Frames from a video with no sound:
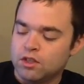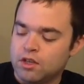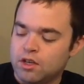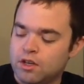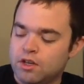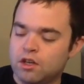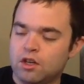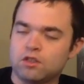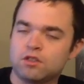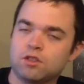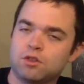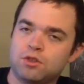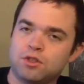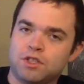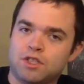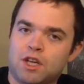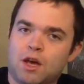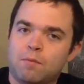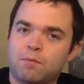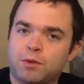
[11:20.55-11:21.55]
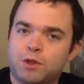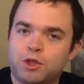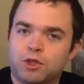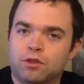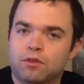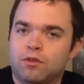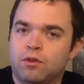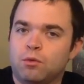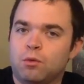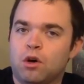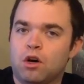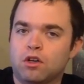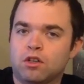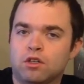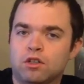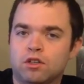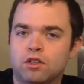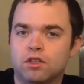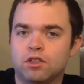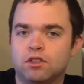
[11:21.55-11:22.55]
And also the temperature of the
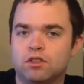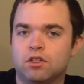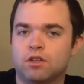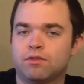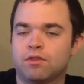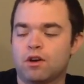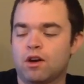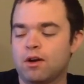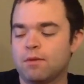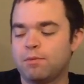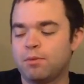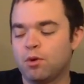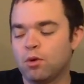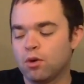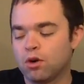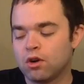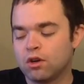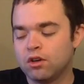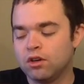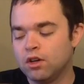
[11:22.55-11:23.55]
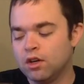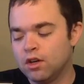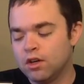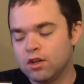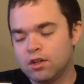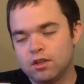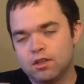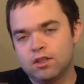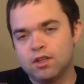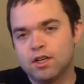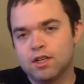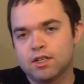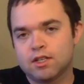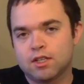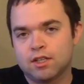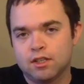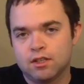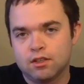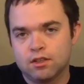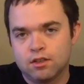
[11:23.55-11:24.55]
water is different. I poured
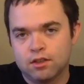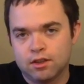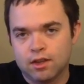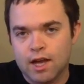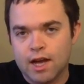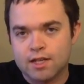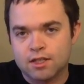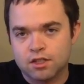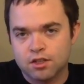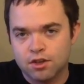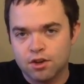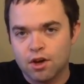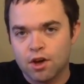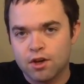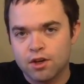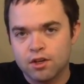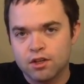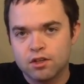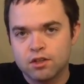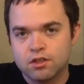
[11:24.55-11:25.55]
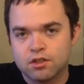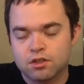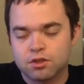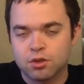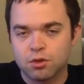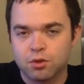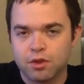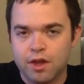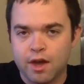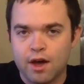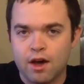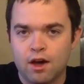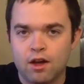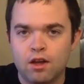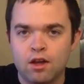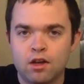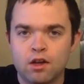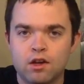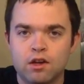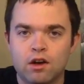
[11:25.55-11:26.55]
this last night so
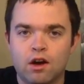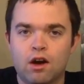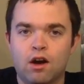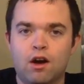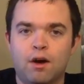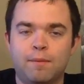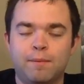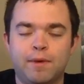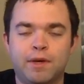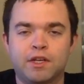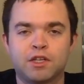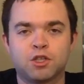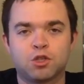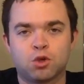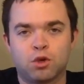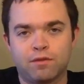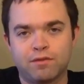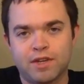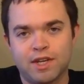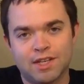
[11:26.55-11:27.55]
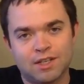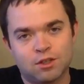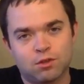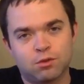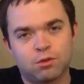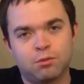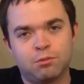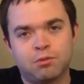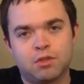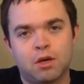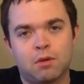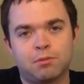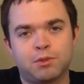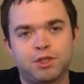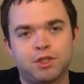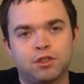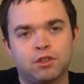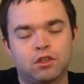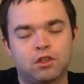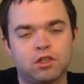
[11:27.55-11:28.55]
that it could sort of get to room
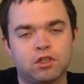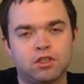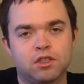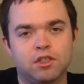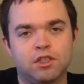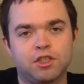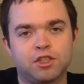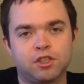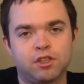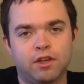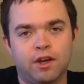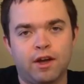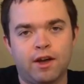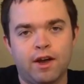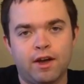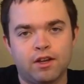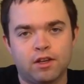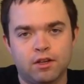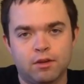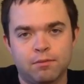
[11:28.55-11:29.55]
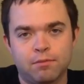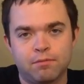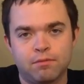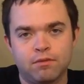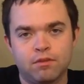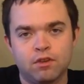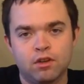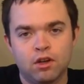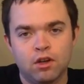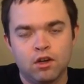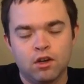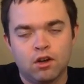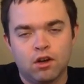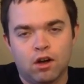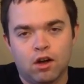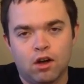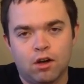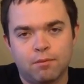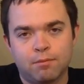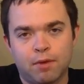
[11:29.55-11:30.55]
temperature, because initially I had it in
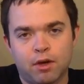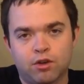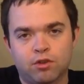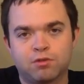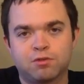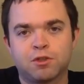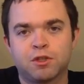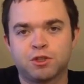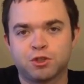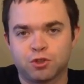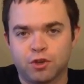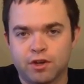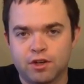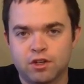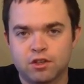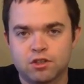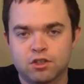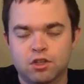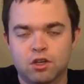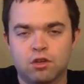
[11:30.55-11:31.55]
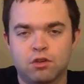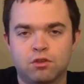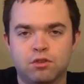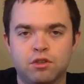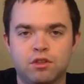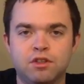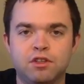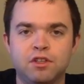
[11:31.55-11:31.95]
my refrigerator, so